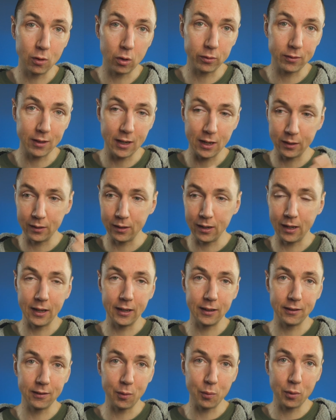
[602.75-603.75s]
lockdown
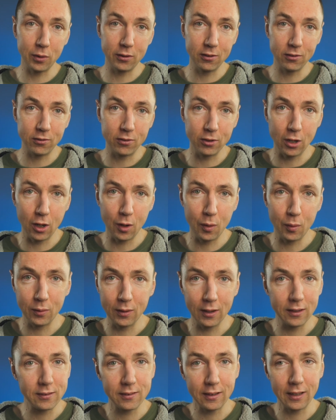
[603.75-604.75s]
and I wanted to do,
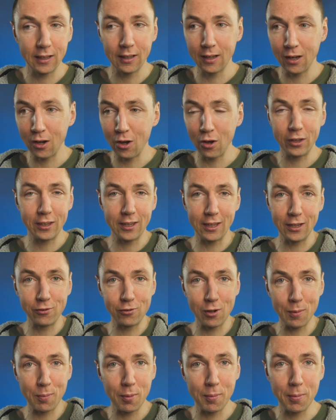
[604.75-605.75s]
let's say, a hiking
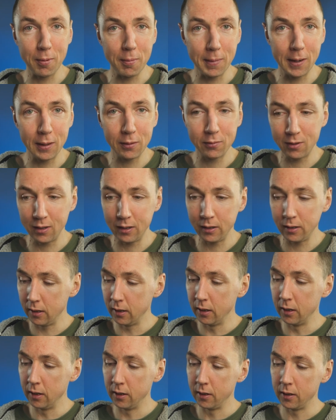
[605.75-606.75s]
trip up a mountain,
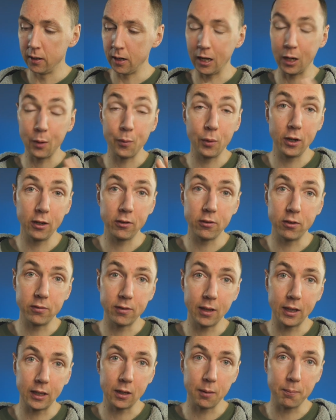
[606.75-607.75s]
and I wanted to
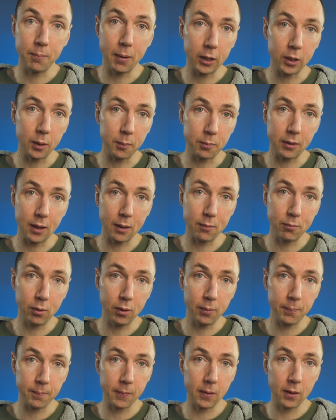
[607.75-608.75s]
take a backup
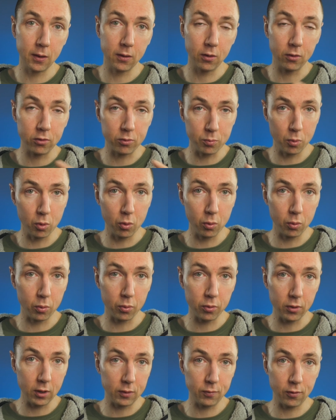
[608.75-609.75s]
camera, a small
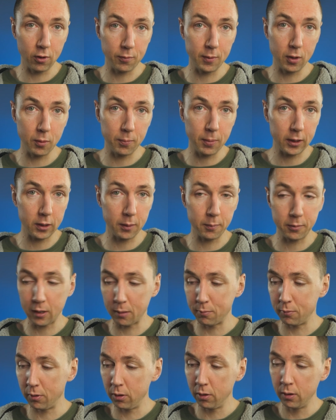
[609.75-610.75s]
35mm backup
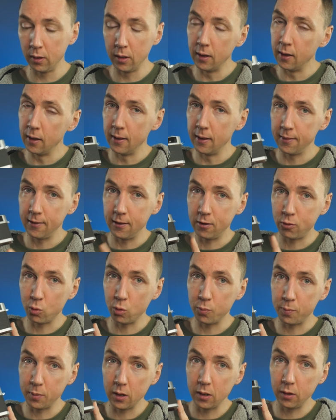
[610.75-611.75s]
camera, this
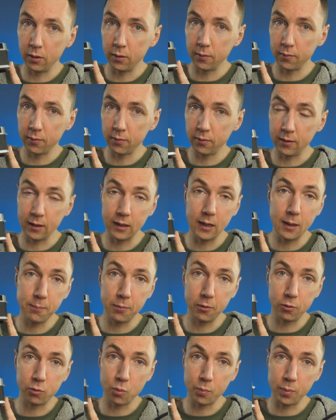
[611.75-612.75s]
would be, the
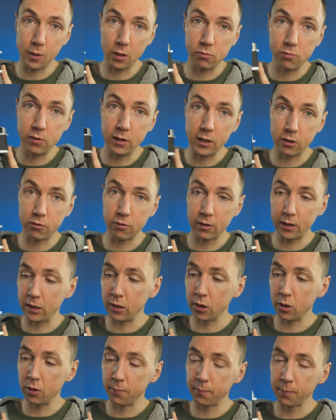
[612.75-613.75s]
Olympus would be a really
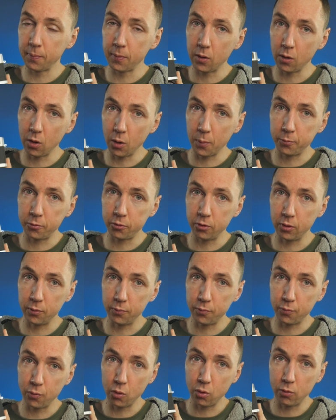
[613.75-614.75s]
great option
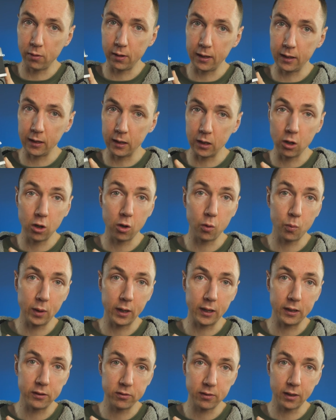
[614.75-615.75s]
for a
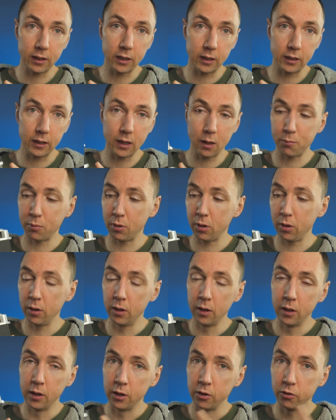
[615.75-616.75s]
lightweight second camera,
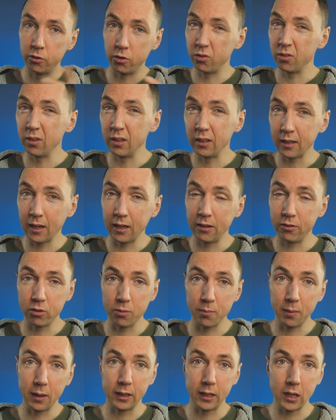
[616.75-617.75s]
just in case
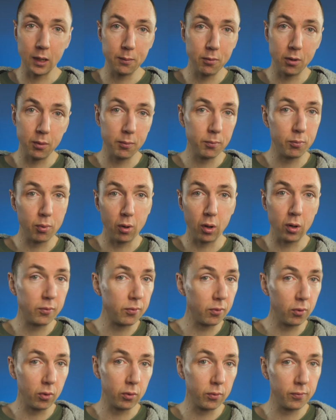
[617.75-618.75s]
your main camera broke
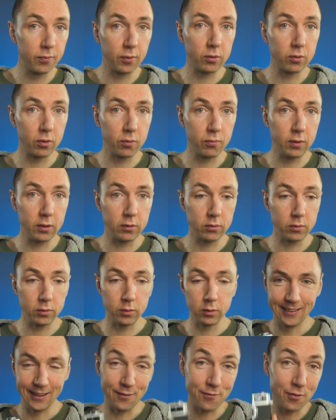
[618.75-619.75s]
for some
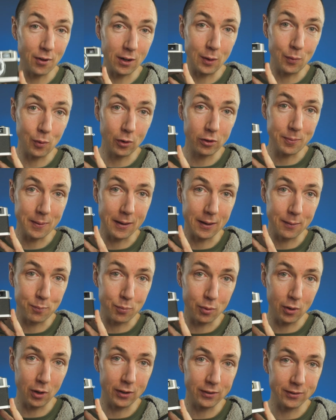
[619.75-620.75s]
reason. And finally, what about
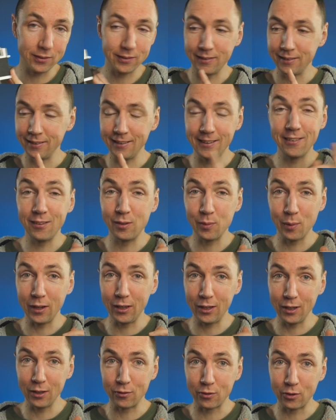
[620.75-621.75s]
price? This is where
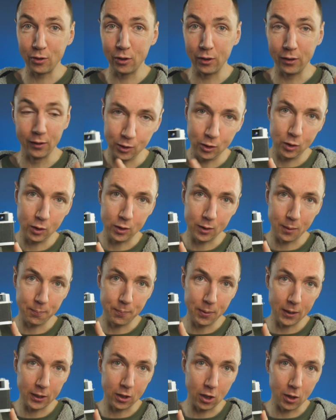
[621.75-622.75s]
it gets good. You can
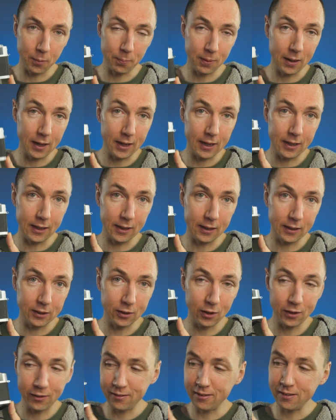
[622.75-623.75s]
pick up a
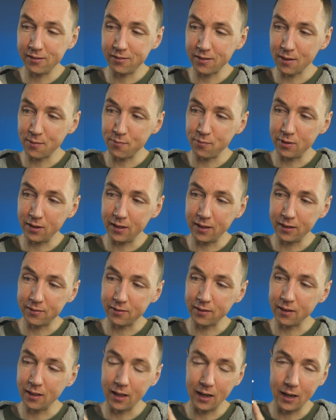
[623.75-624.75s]

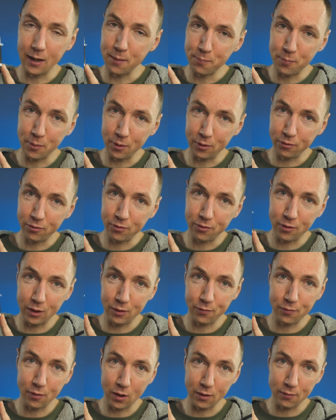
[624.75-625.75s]
1970s Olympus
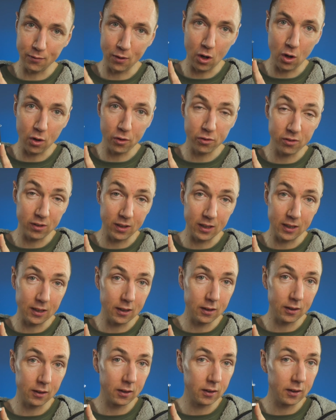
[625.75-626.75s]
35 RC